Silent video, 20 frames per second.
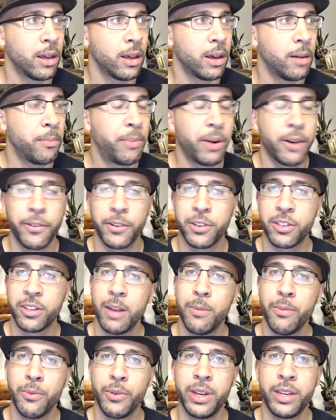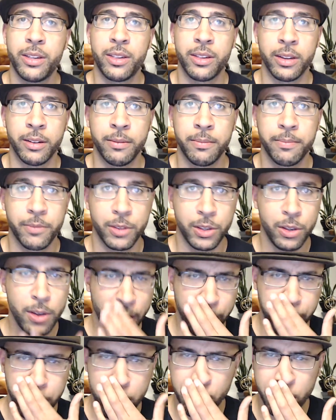But for some reason, you
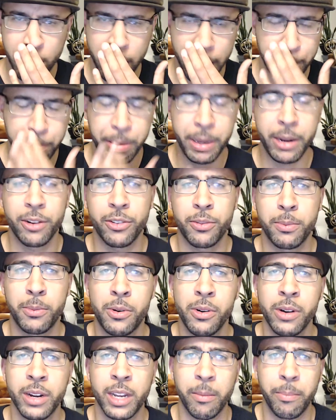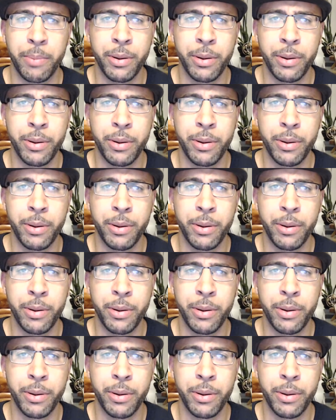have people like Piers Morgan.